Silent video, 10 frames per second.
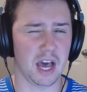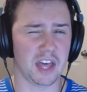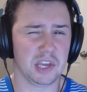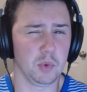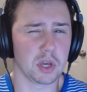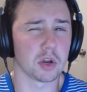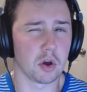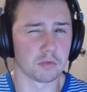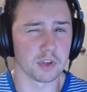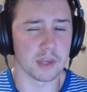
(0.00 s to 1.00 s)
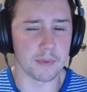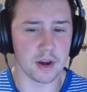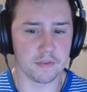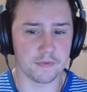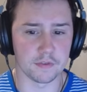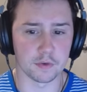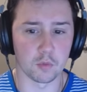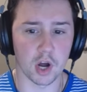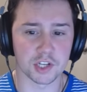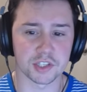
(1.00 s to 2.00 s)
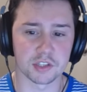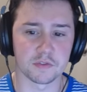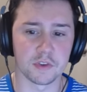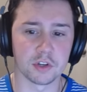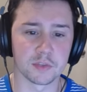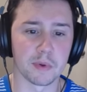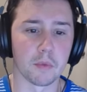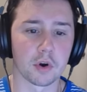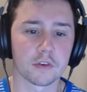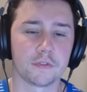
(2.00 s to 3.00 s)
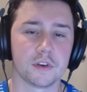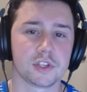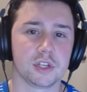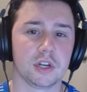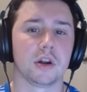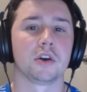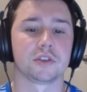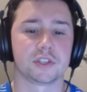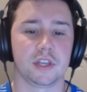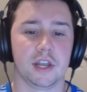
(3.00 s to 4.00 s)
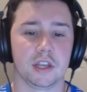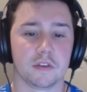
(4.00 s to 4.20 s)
I think we could all really benefit from watching this video to be more efficient and understanding